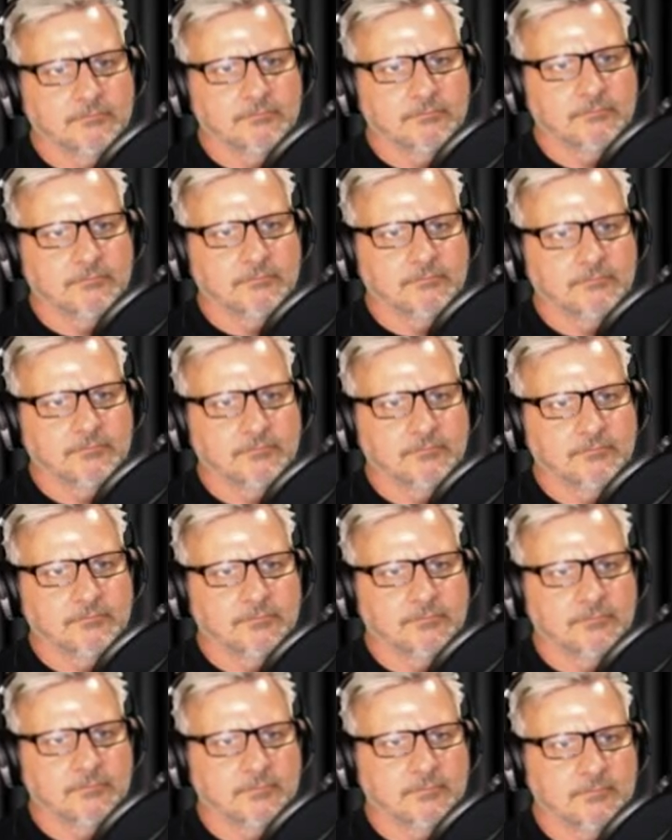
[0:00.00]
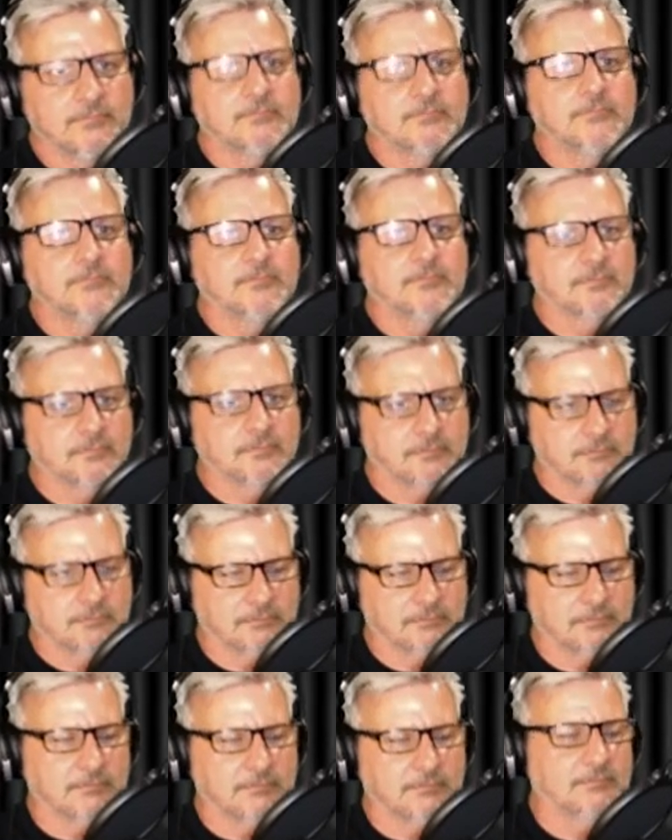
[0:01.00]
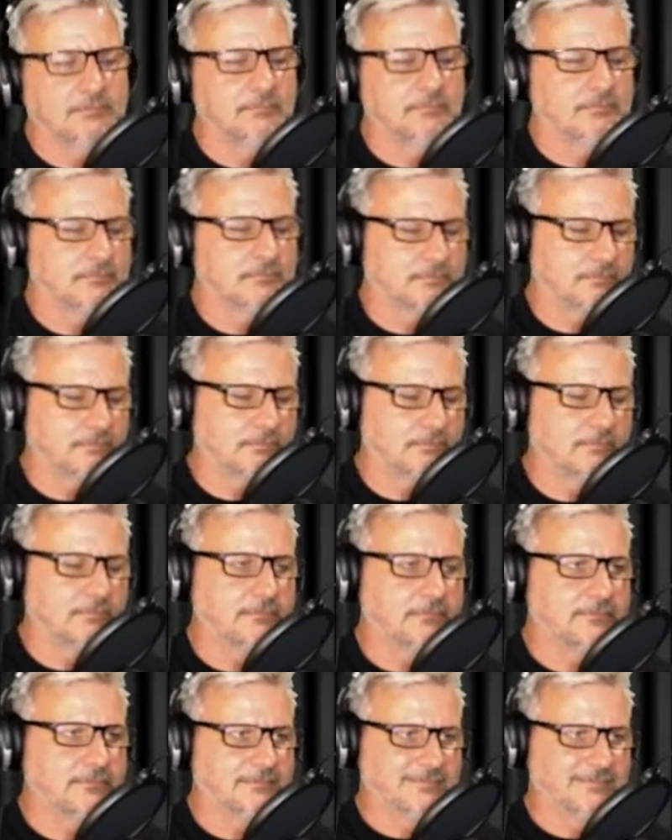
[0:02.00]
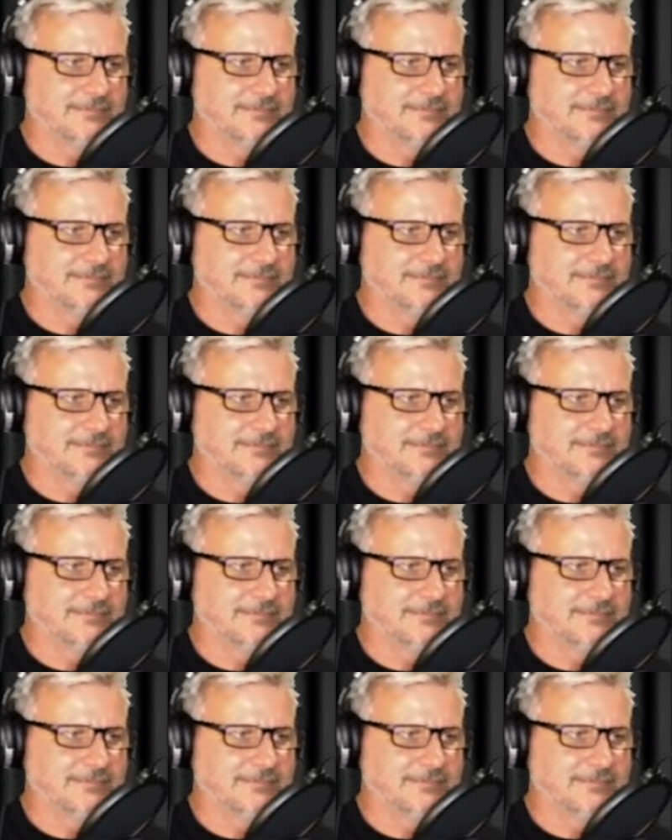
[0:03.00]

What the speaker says: No words are spoken by the person on screen.